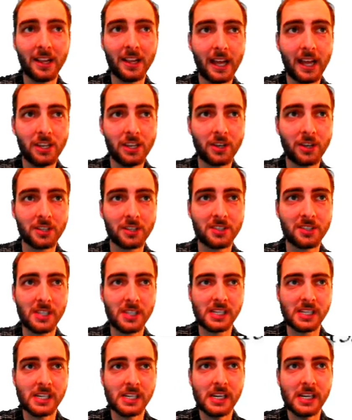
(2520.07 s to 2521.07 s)
end, you can
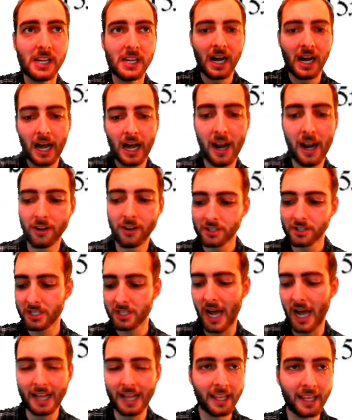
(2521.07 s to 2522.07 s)
see, and I'll just
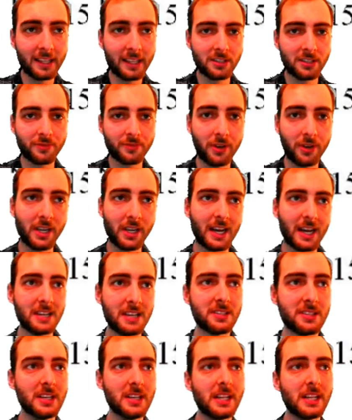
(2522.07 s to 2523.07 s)
highlight this for you
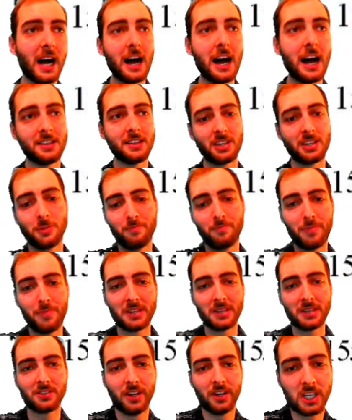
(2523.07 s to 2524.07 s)
guys, it says
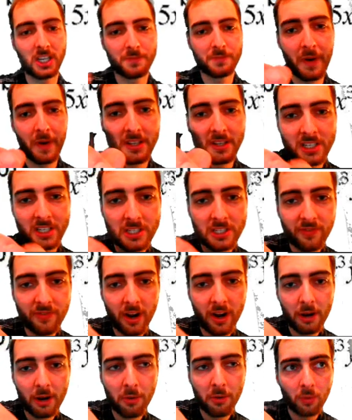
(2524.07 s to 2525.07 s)
basically express each
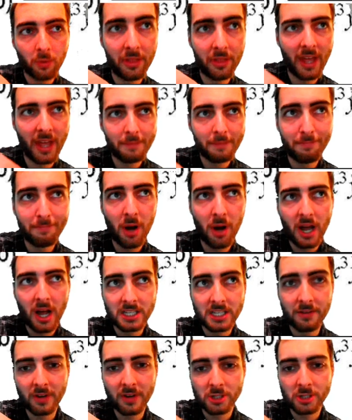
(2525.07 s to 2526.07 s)
variable with a
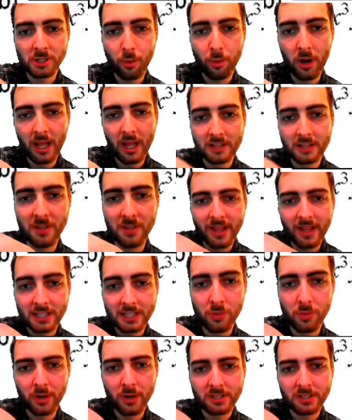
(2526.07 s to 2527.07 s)
positive exponent, and so
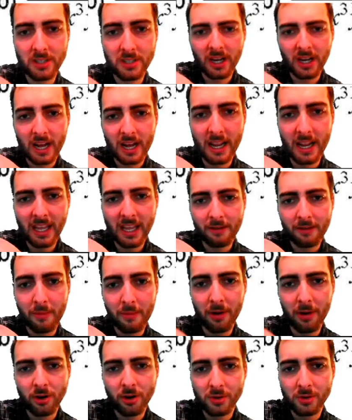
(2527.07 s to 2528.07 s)
that's what, I can't
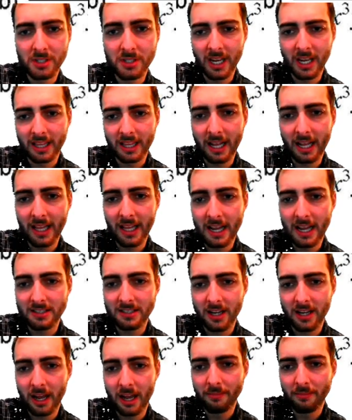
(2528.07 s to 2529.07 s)
remember who was saying that last
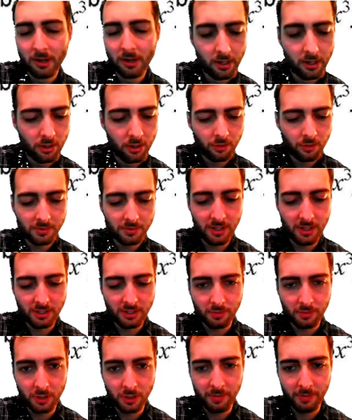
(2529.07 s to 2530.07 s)
time. Oops, that's
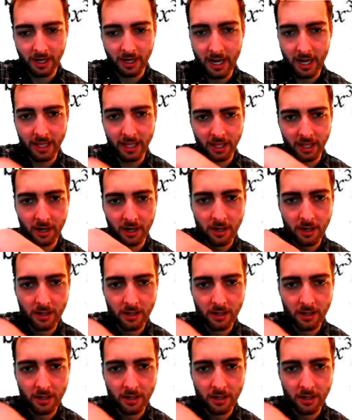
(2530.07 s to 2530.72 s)
supposed to be a highlighter.